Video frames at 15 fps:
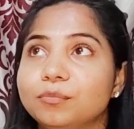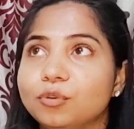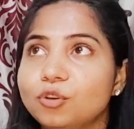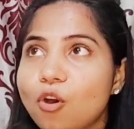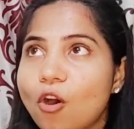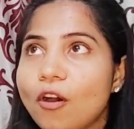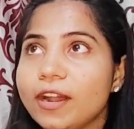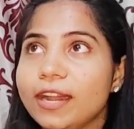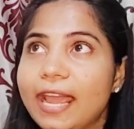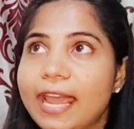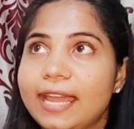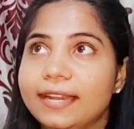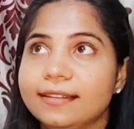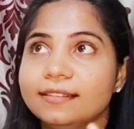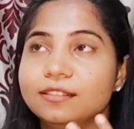gone
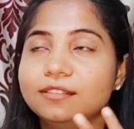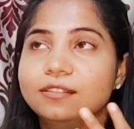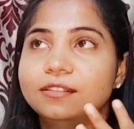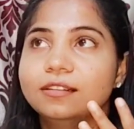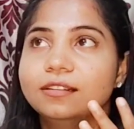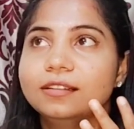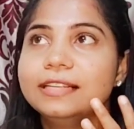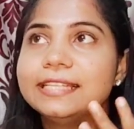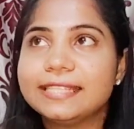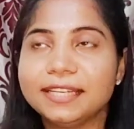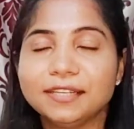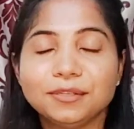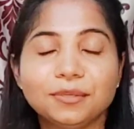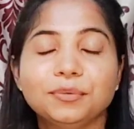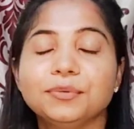and
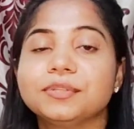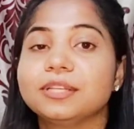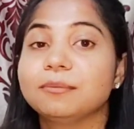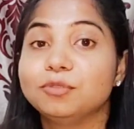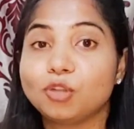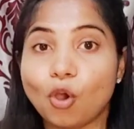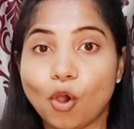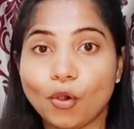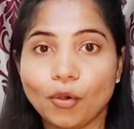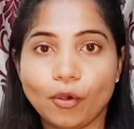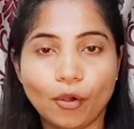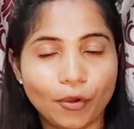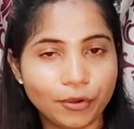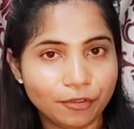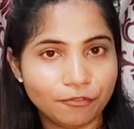listened to some talk,
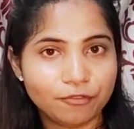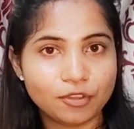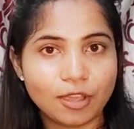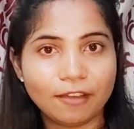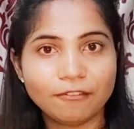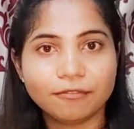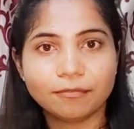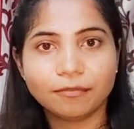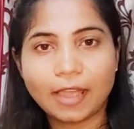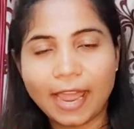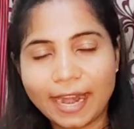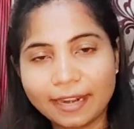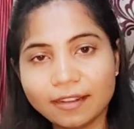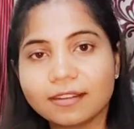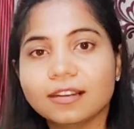or if you have
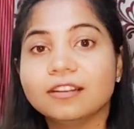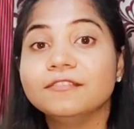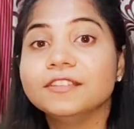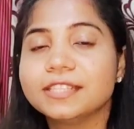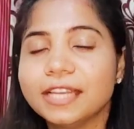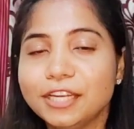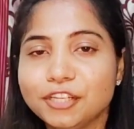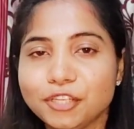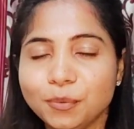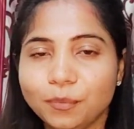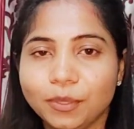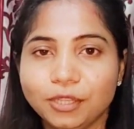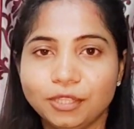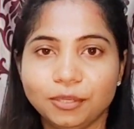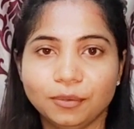had a conversation
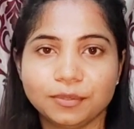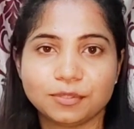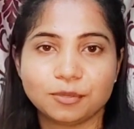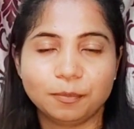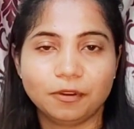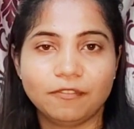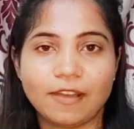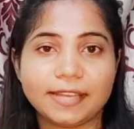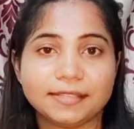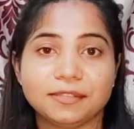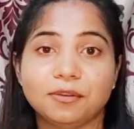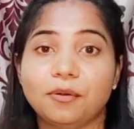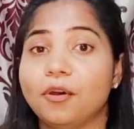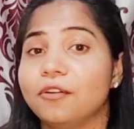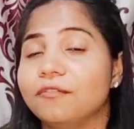with your
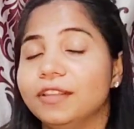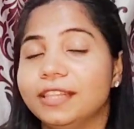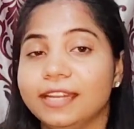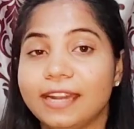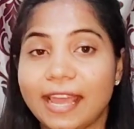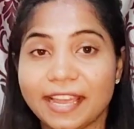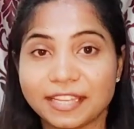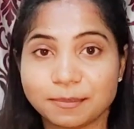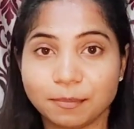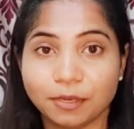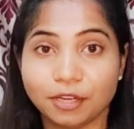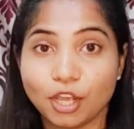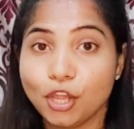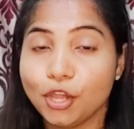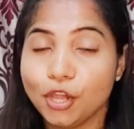supervisor or with an
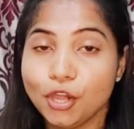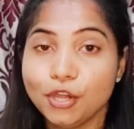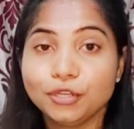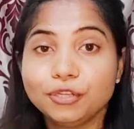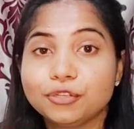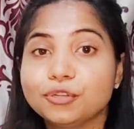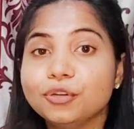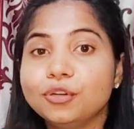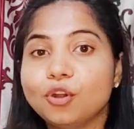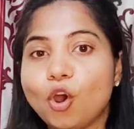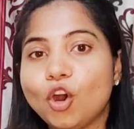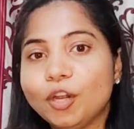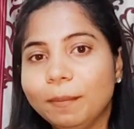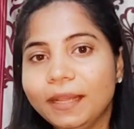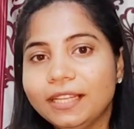expert, you should
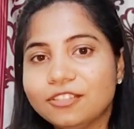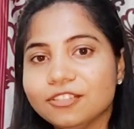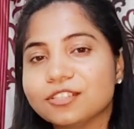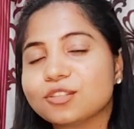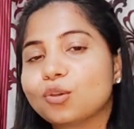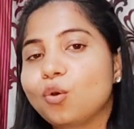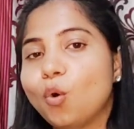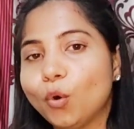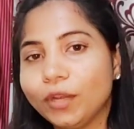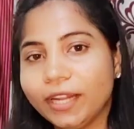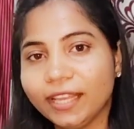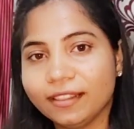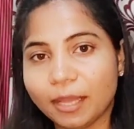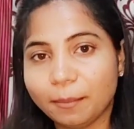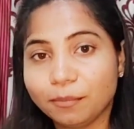not be just
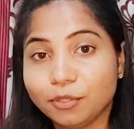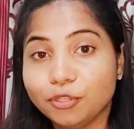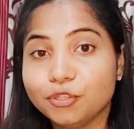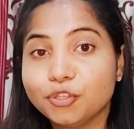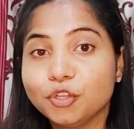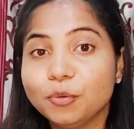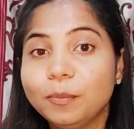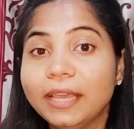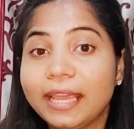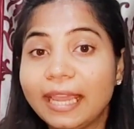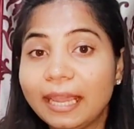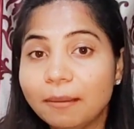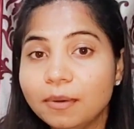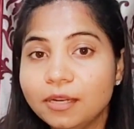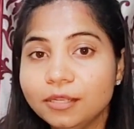quoting them. You should be
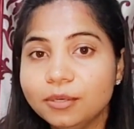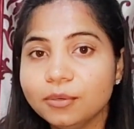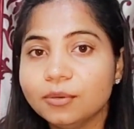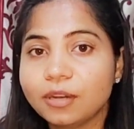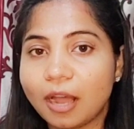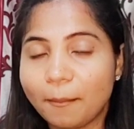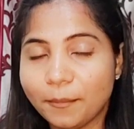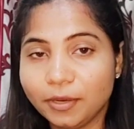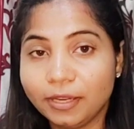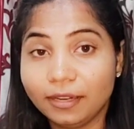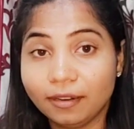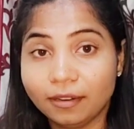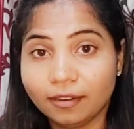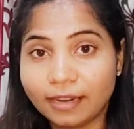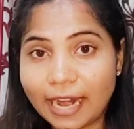able to
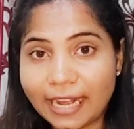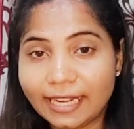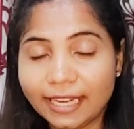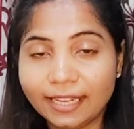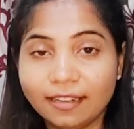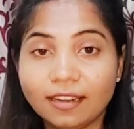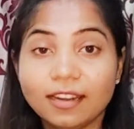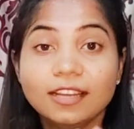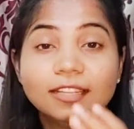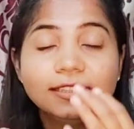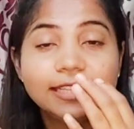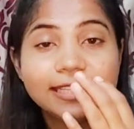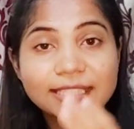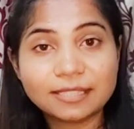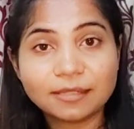write it,
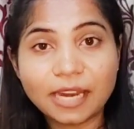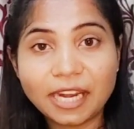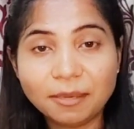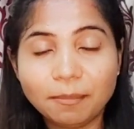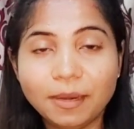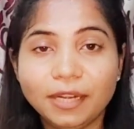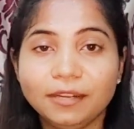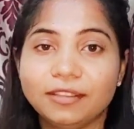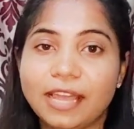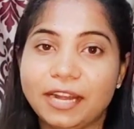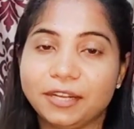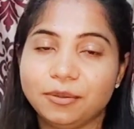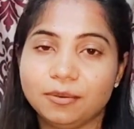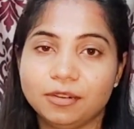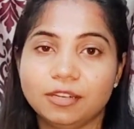the statement
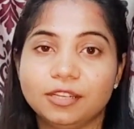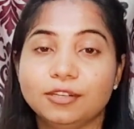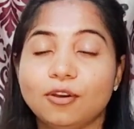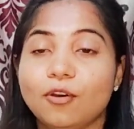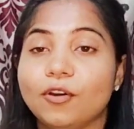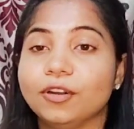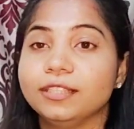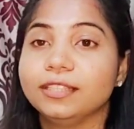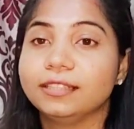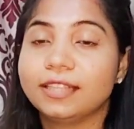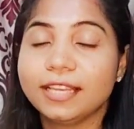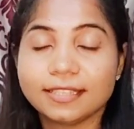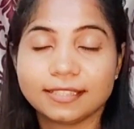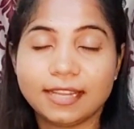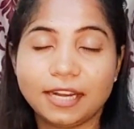that you heard or the
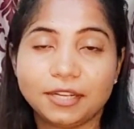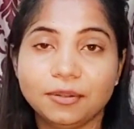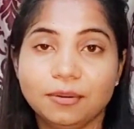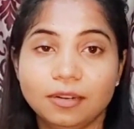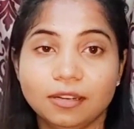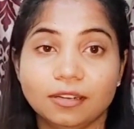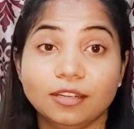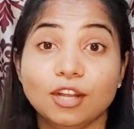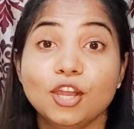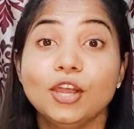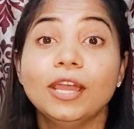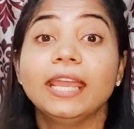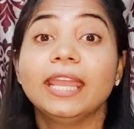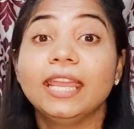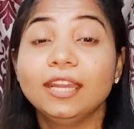things that you learned
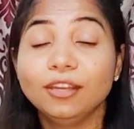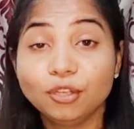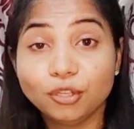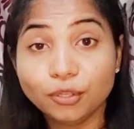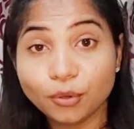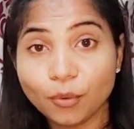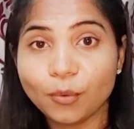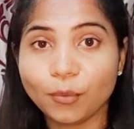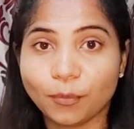in your